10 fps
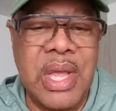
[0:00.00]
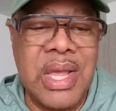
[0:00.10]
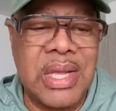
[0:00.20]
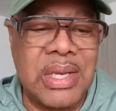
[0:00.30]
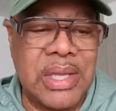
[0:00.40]

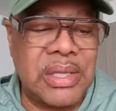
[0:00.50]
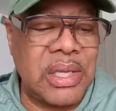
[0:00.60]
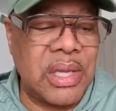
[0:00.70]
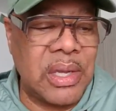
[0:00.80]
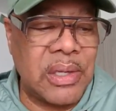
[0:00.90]
not the
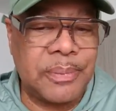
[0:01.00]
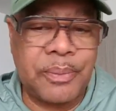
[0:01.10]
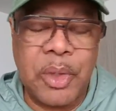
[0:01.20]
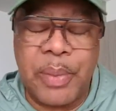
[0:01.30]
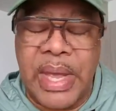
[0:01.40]

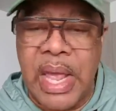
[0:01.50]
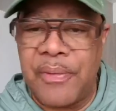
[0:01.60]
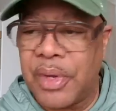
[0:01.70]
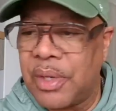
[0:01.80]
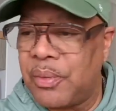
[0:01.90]
Pan
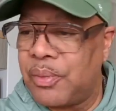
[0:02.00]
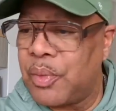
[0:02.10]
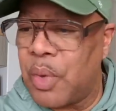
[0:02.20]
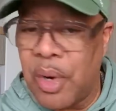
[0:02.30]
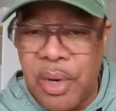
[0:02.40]
African
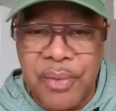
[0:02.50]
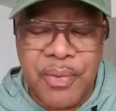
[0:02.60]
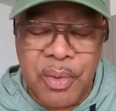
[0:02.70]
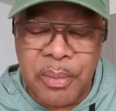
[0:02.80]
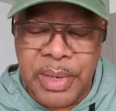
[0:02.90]
word
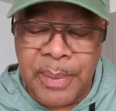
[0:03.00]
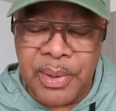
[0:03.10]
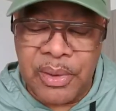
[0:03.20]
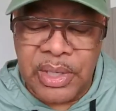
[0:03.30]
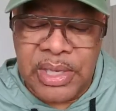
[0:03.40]
form, but I'm going to
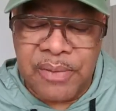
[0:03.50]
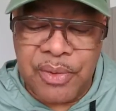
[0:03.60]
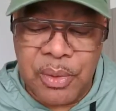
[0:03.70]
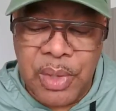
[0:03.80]
give you